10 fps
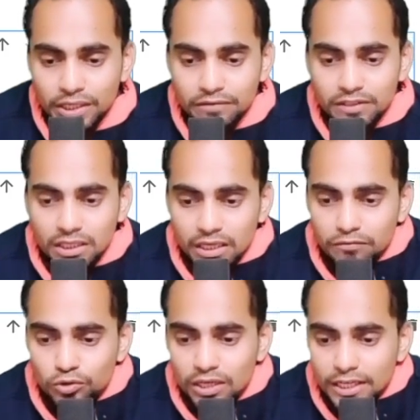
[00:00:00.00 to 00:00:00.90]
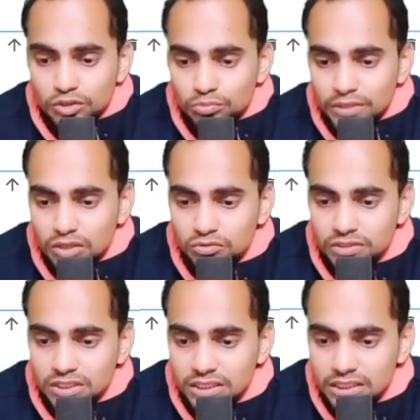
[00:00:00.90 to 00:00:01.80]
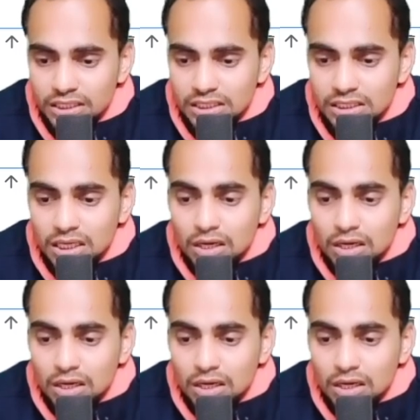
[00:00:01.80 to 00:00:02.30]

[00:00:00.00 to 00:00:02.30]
which I would like to make over here is,